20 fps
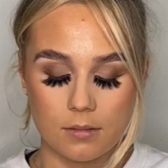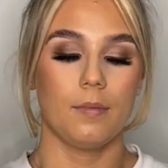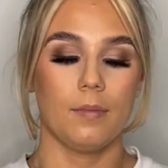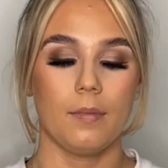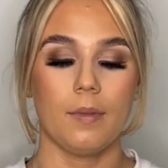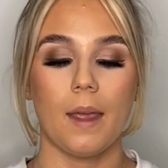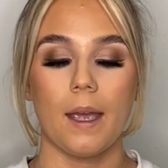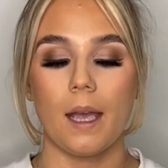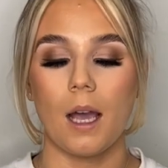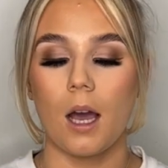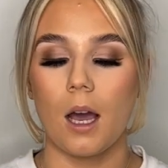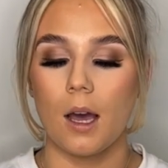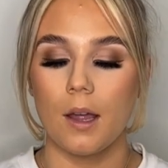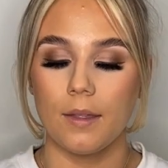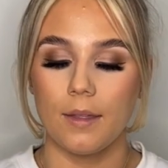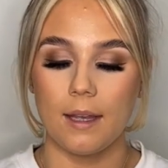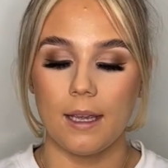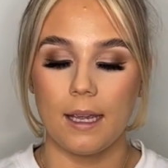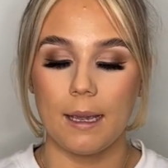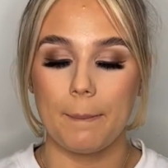they are
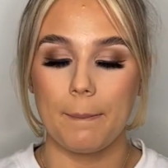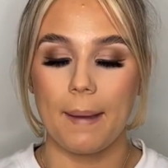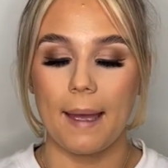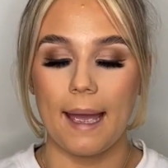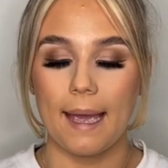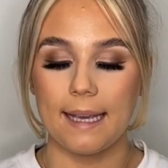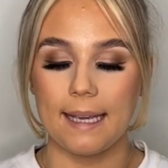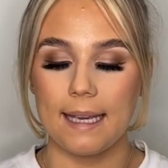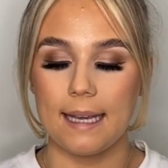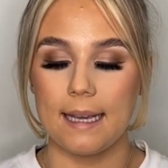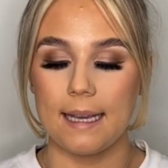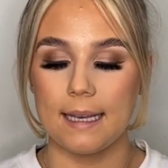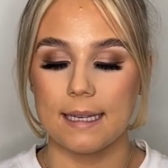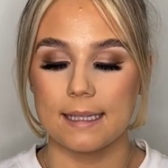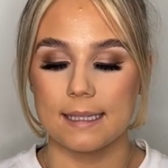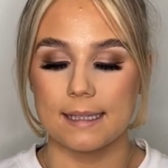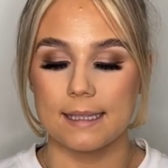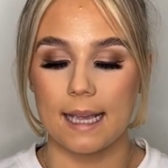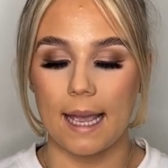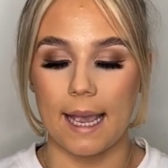the Peggy
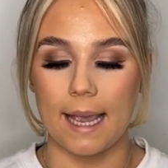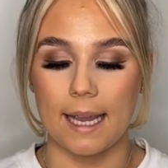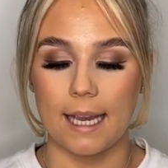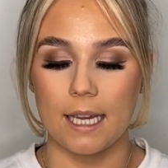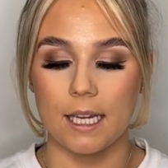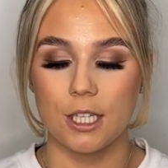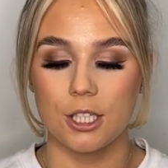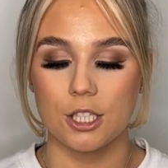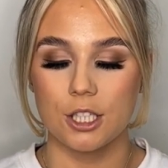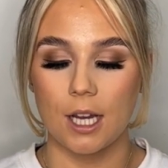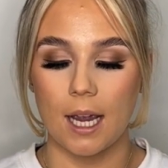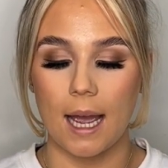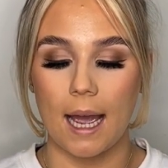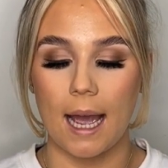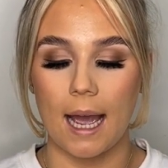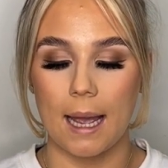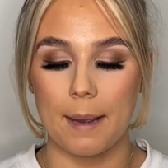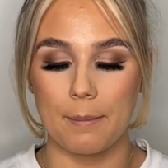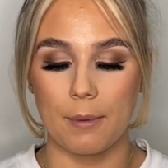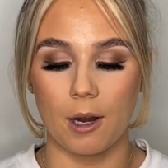Sage
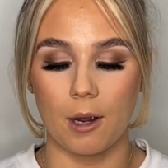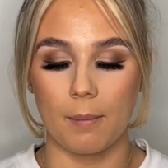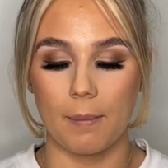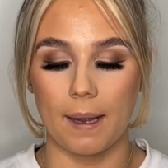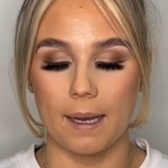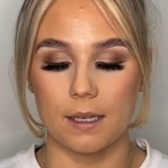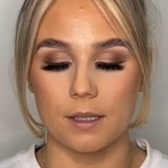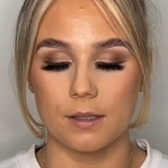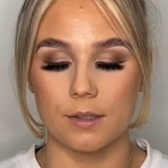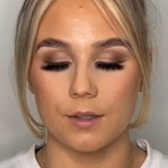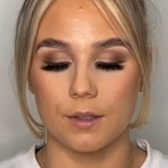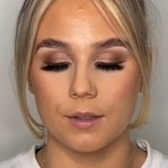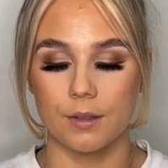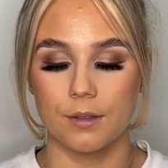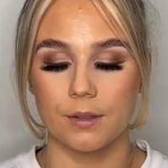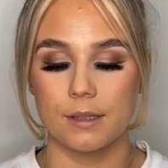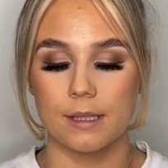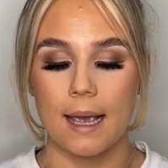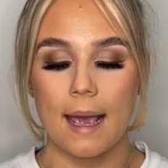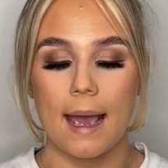eyebrow
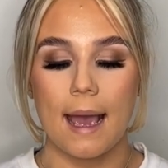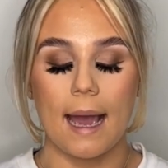pencils,